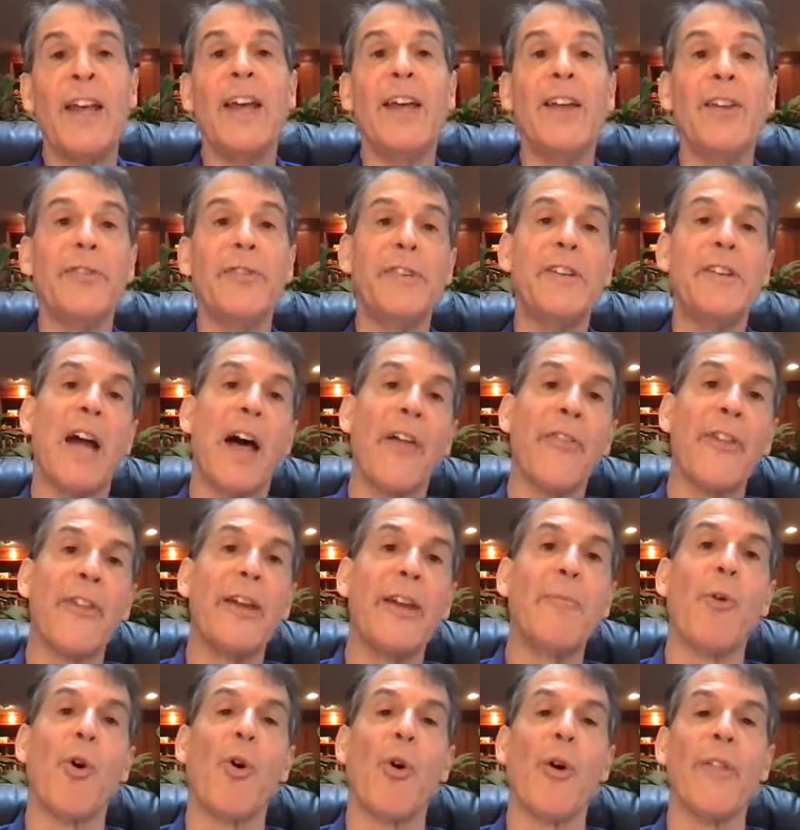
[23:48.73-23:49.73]
is
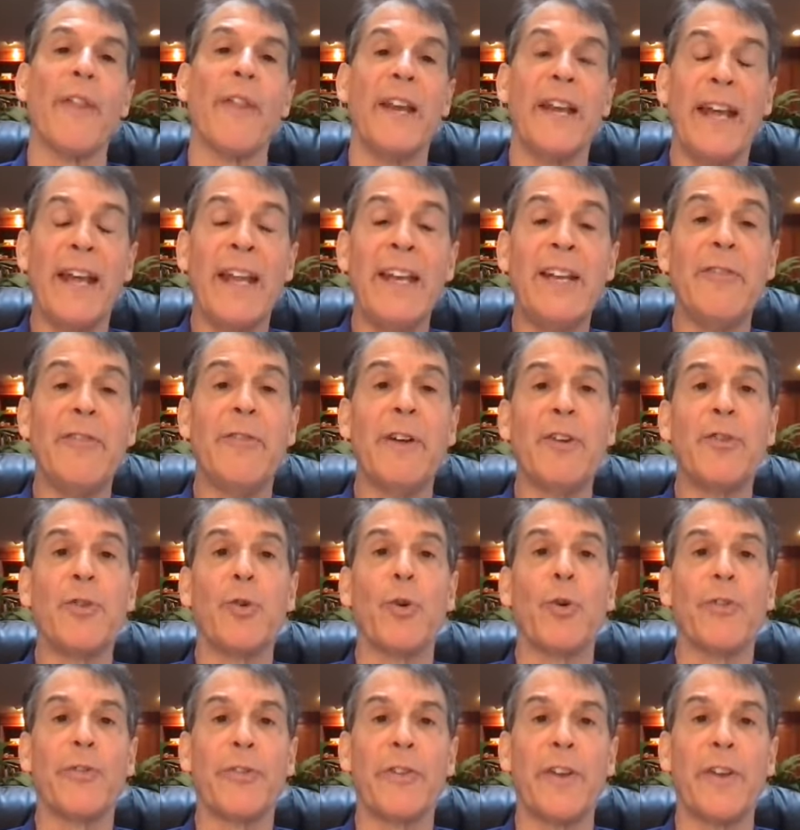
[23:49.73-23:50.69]
nothing more than individual